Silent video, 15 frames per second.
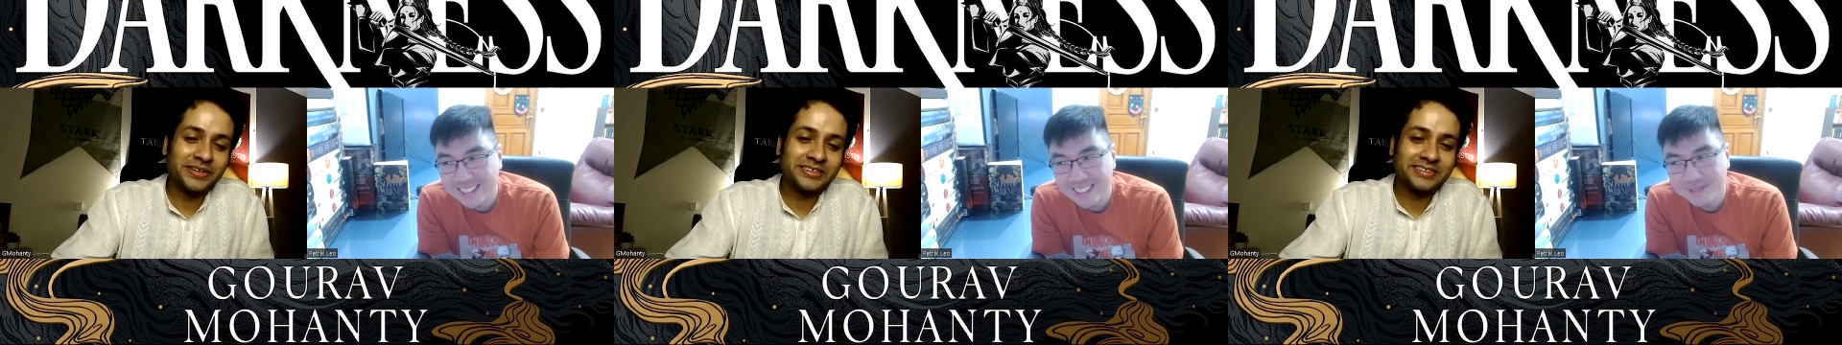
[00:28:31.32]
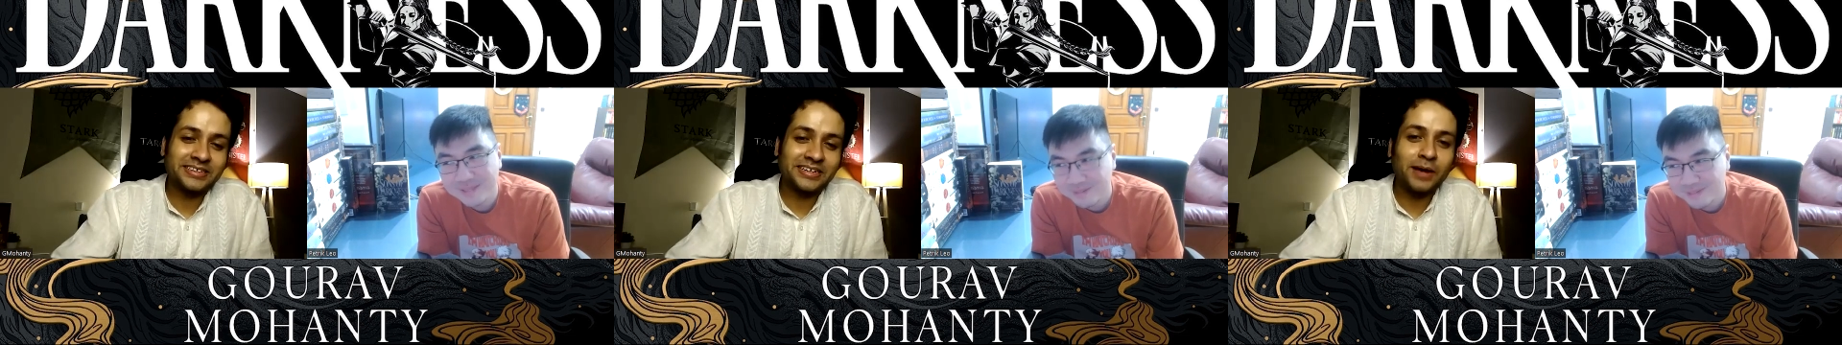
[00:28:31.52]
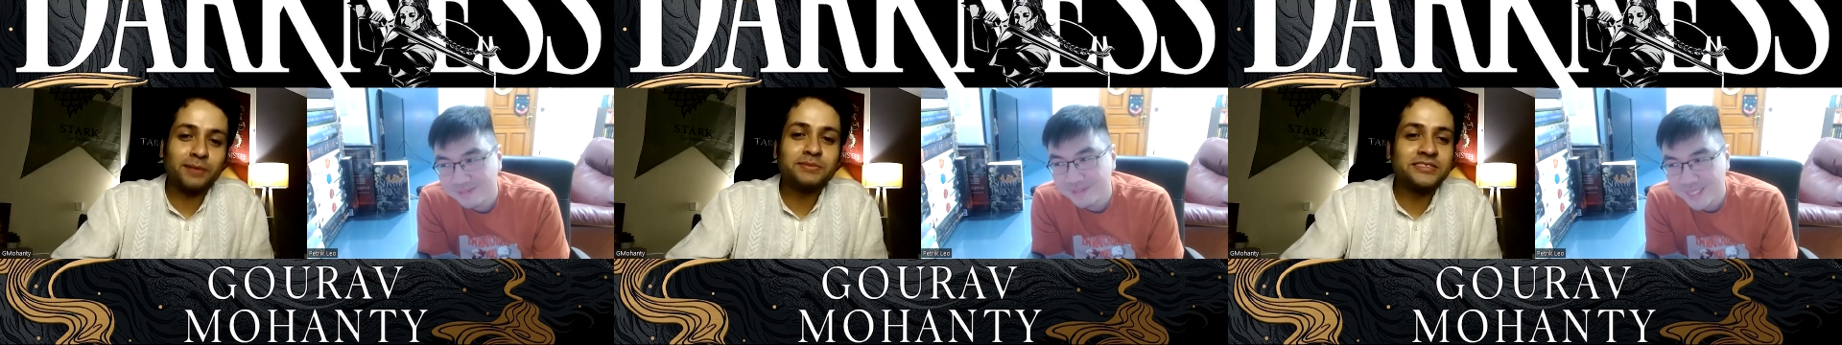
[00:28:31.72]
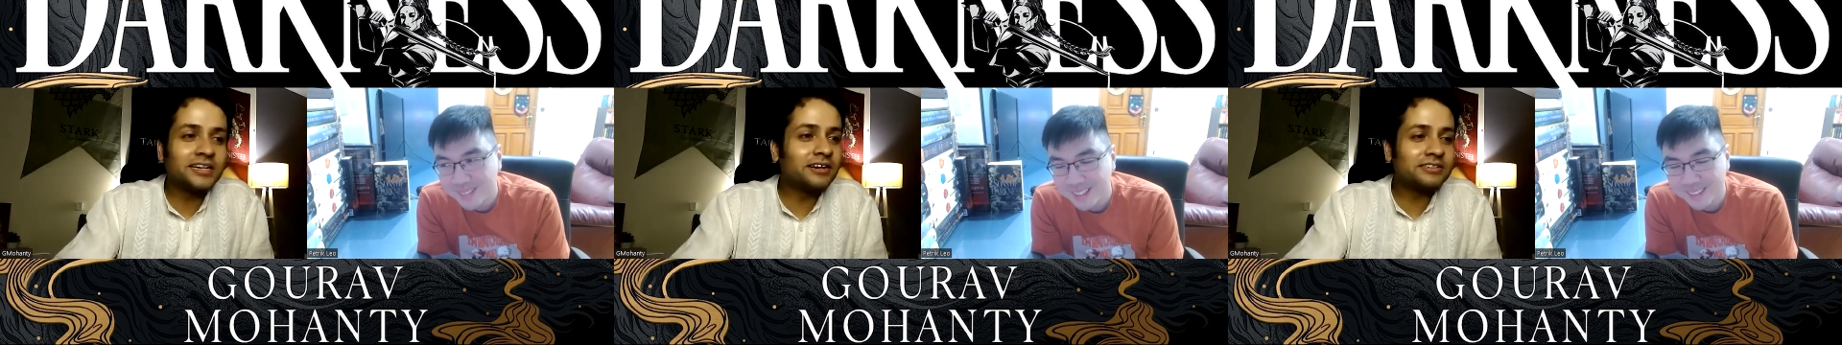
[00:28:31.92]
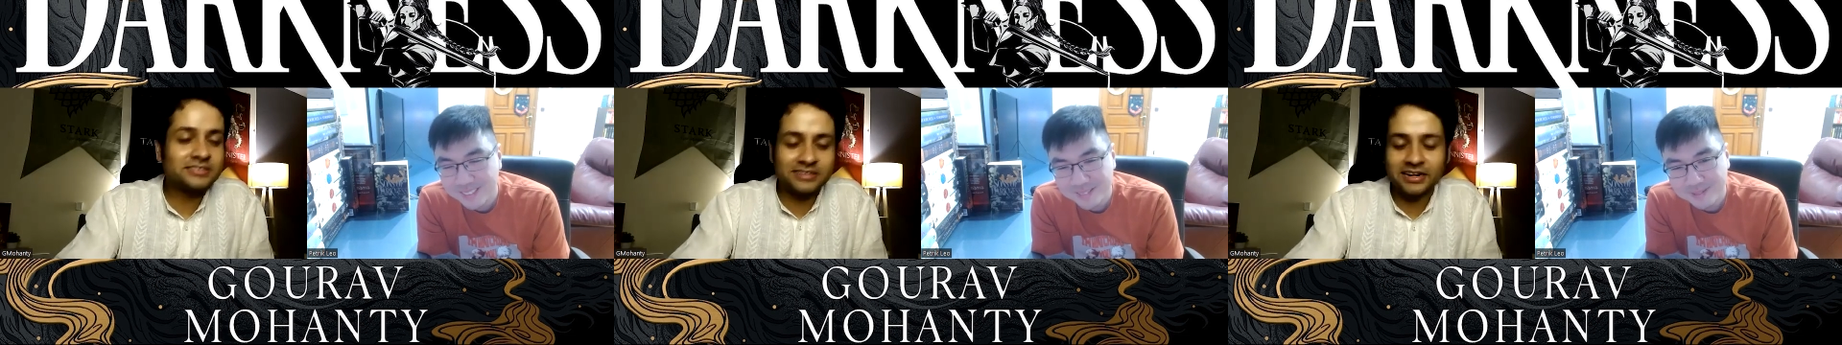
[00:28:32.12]
Speaker 1: amazing. I'm
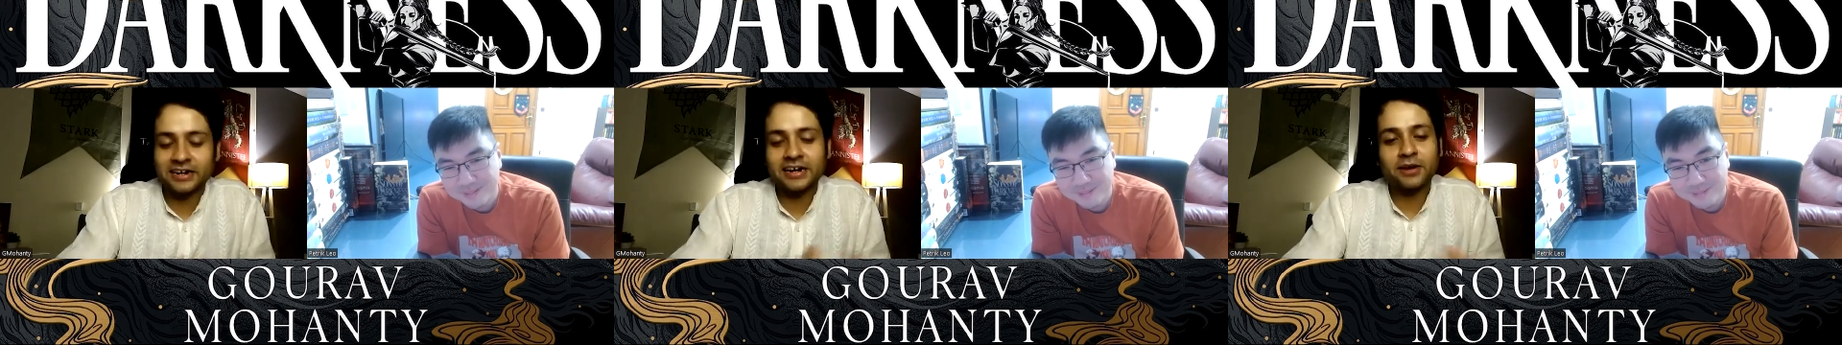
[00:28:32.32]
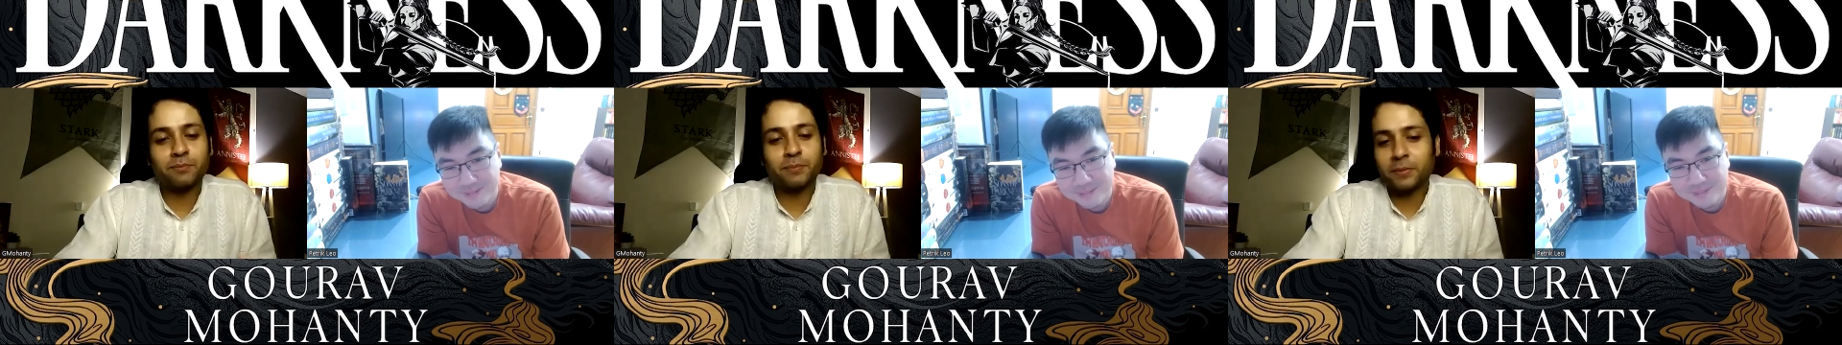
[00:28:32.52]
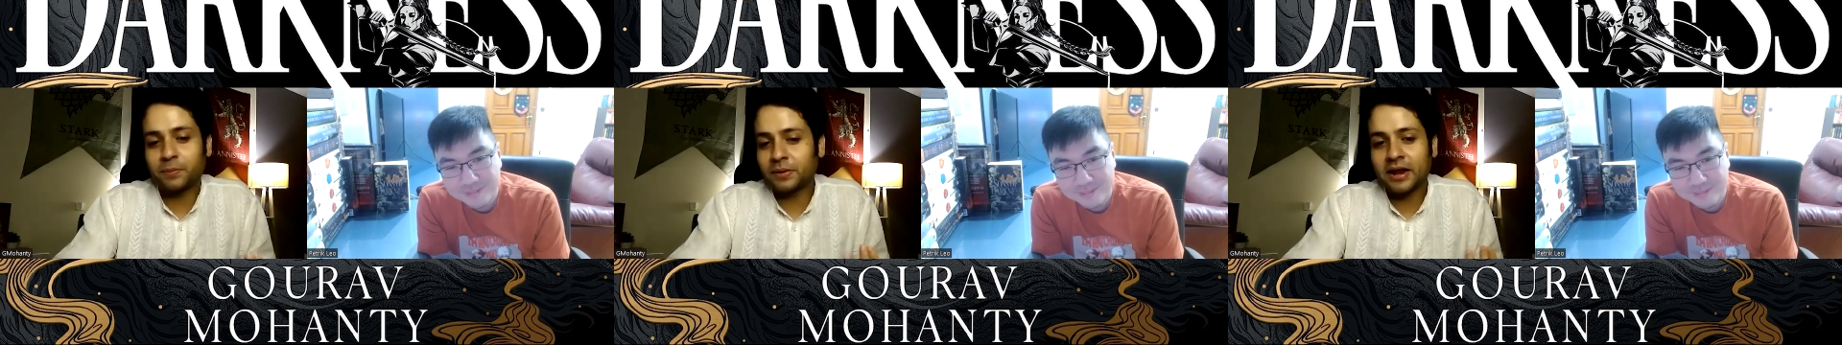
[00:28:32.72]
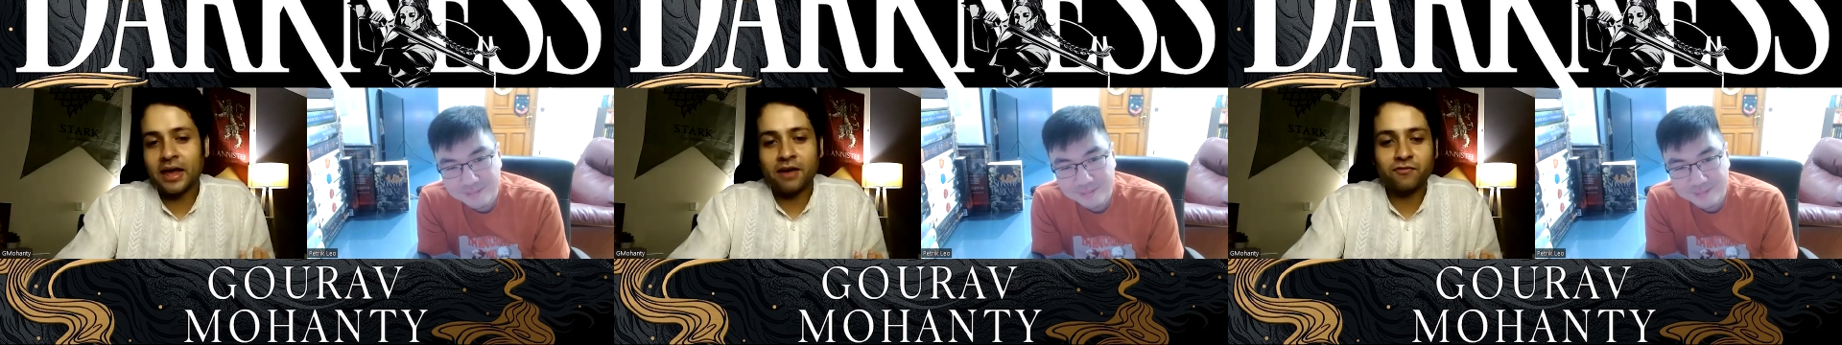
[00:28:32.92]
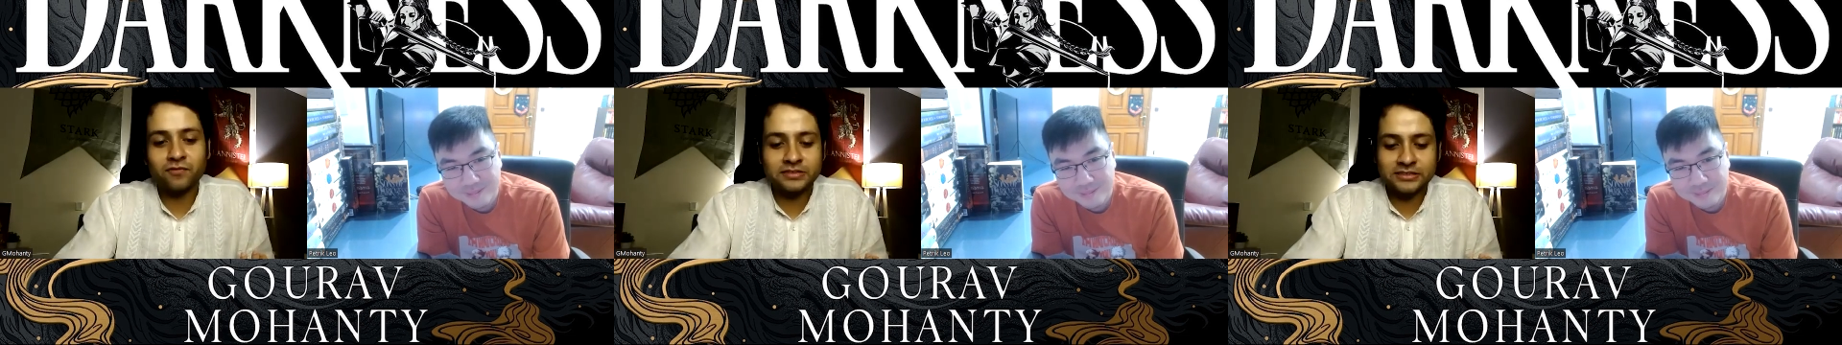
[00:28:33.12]
still struggling. People
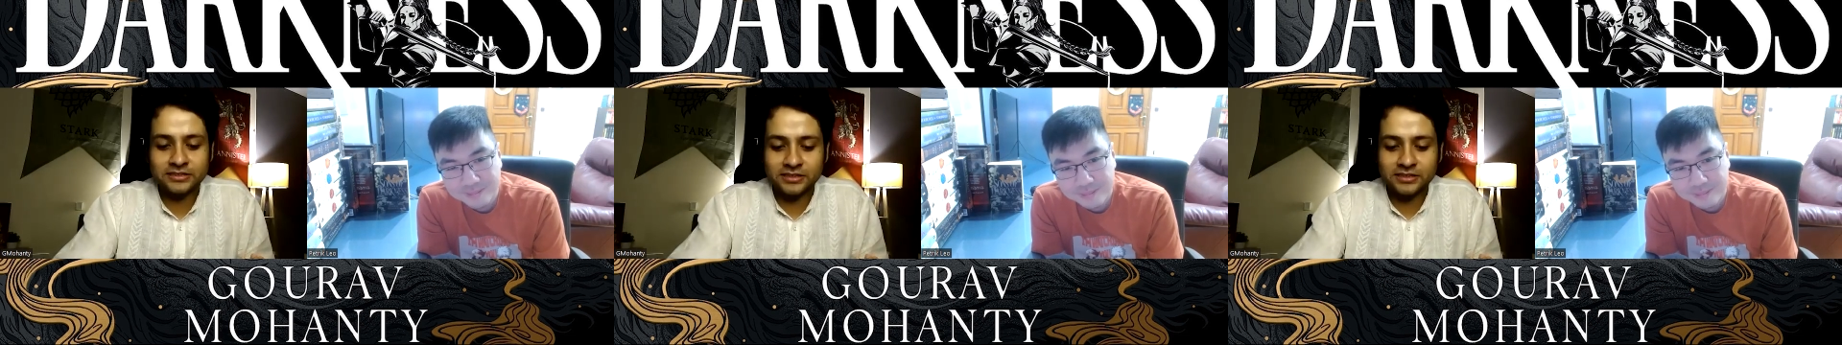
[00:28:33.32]
have,